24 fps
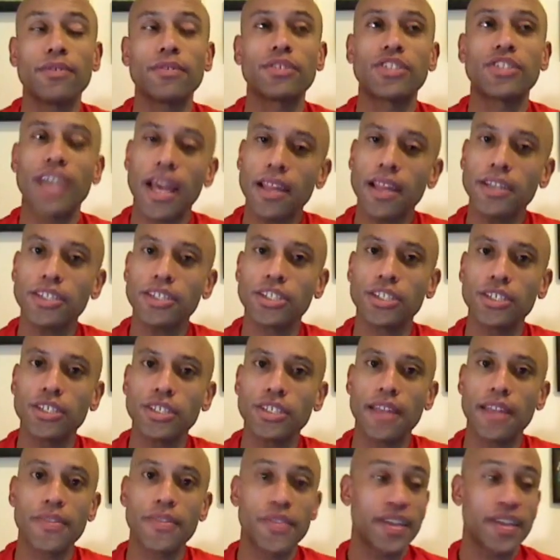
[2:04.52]
challenges
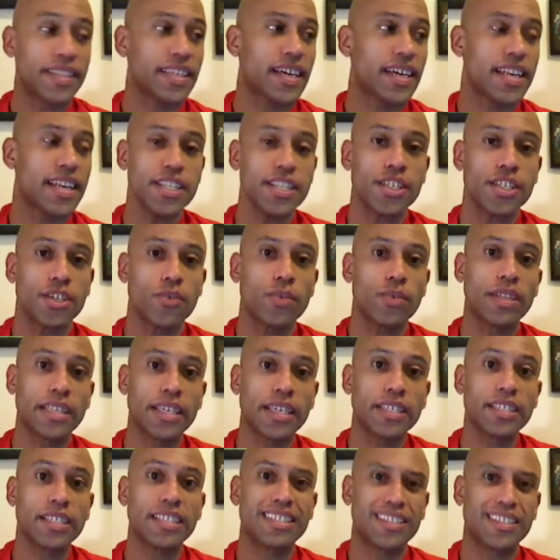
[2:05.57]
and things I got into would
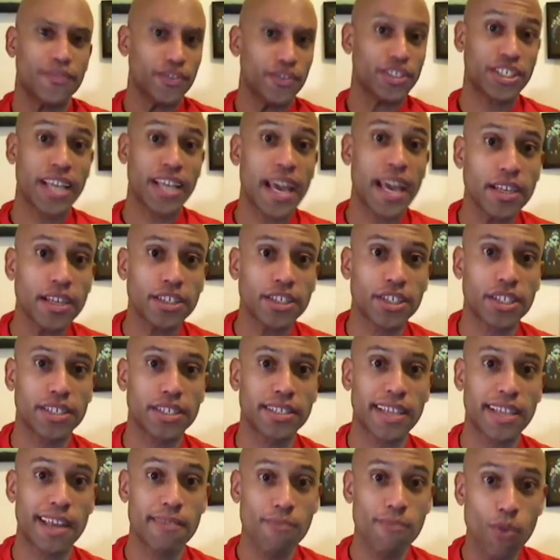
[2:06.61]
lead to different challenges
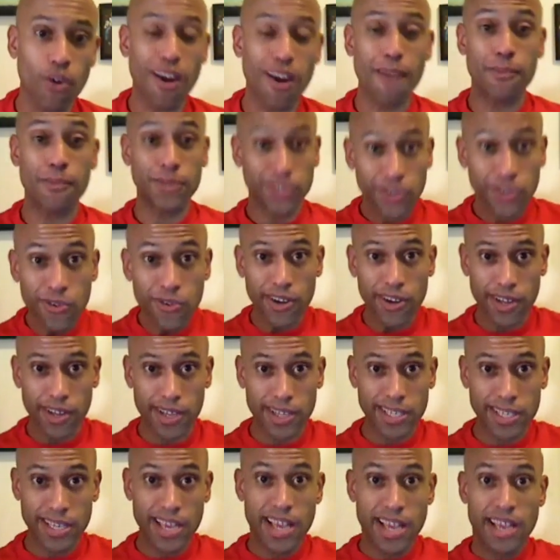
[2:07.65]
and more
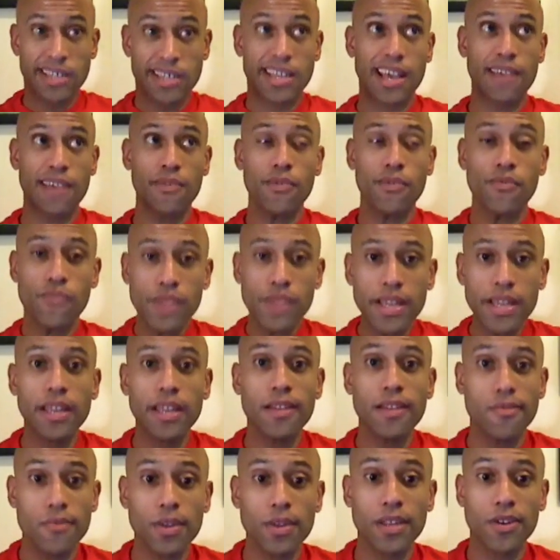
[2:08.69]
opportunities to have a
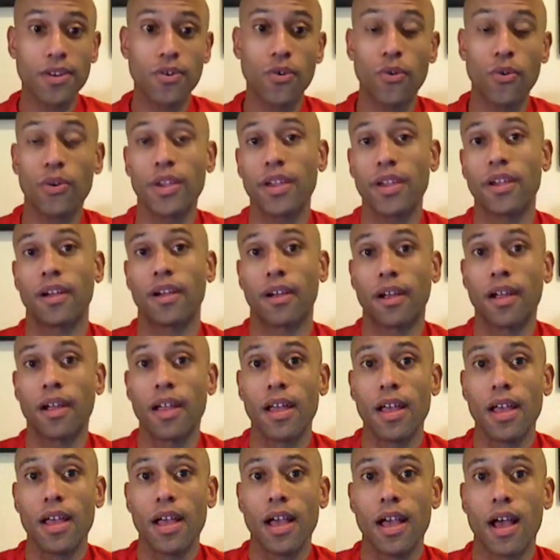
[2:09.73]
really, really cool year.
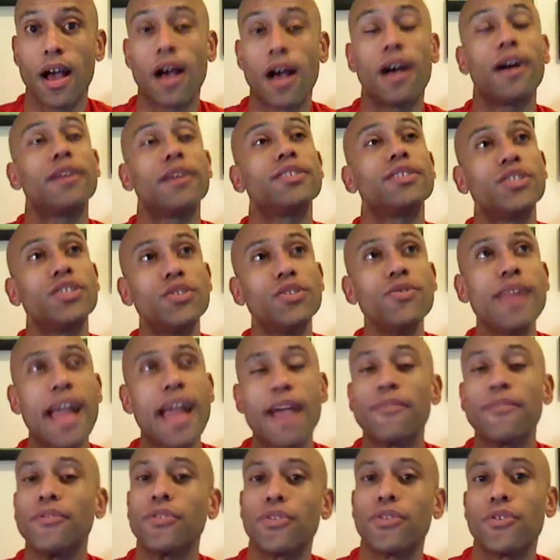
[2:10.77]
Soon
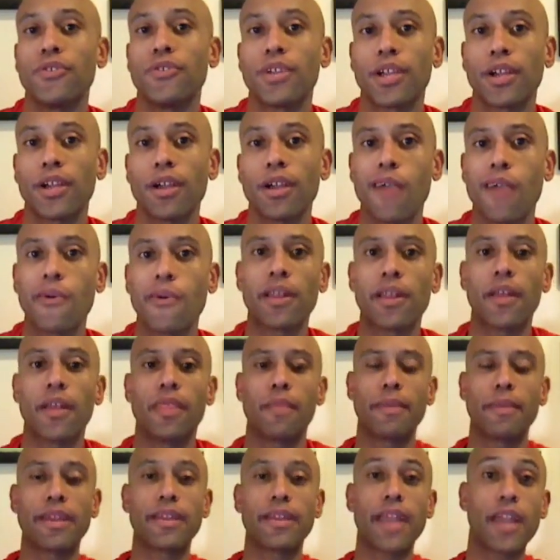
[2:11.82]
after the new year, I went on the
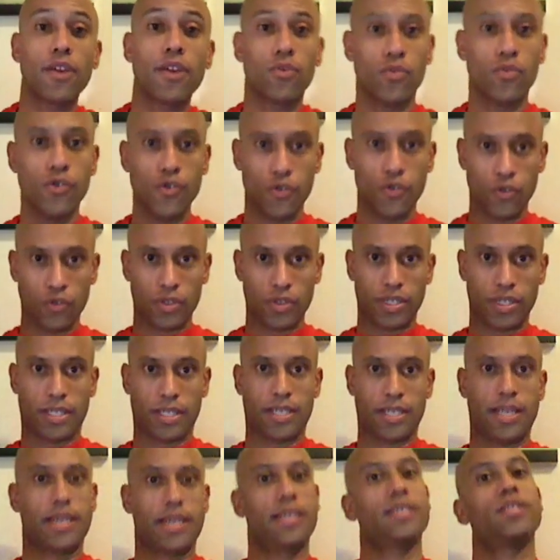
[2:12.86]
Big Gay Cruise,
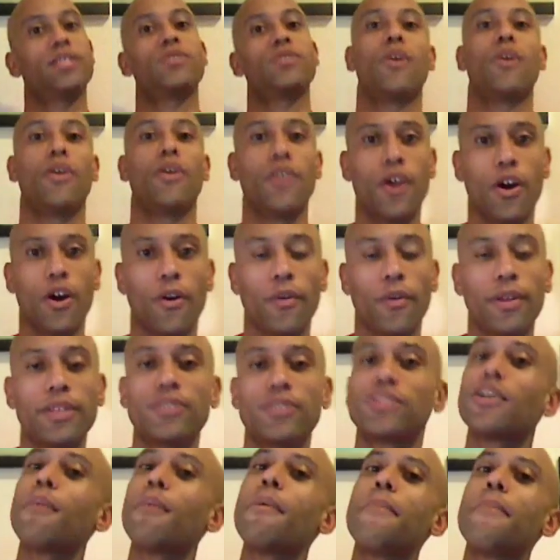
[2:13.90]
as you all know. And you
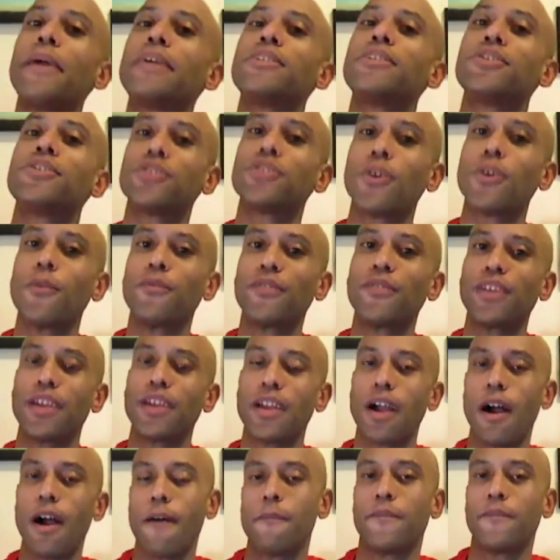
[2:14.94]
saw my pictures,
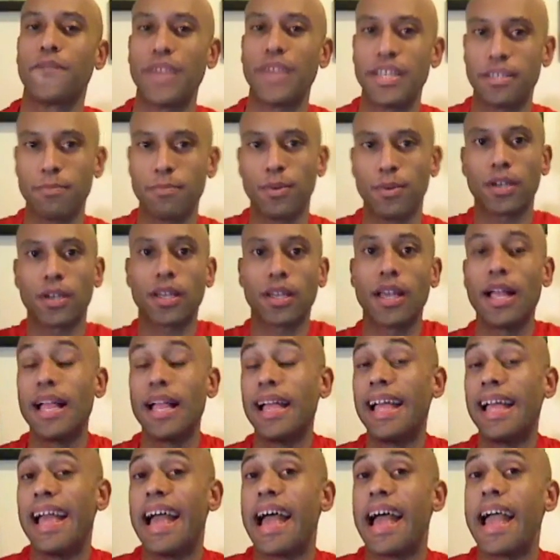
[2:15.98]
hopefully, on Facebook.
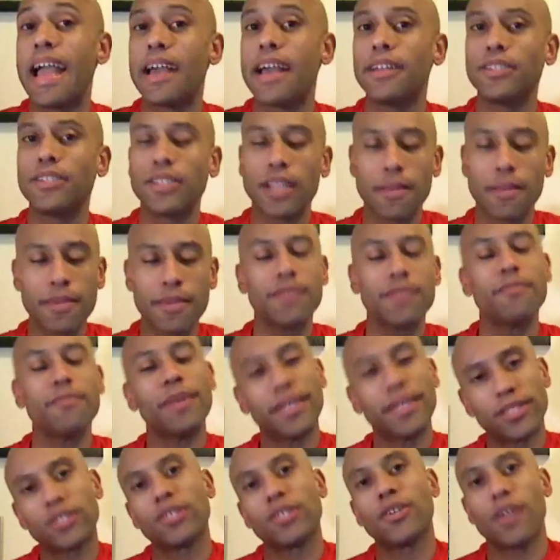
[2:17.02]
And, I mean,
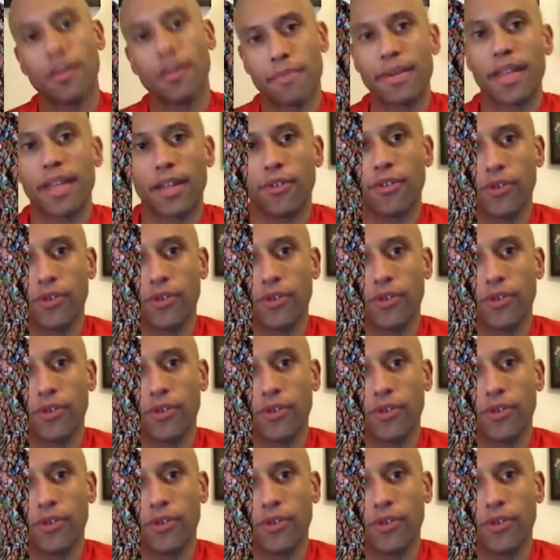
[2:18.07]
picture a Big Gay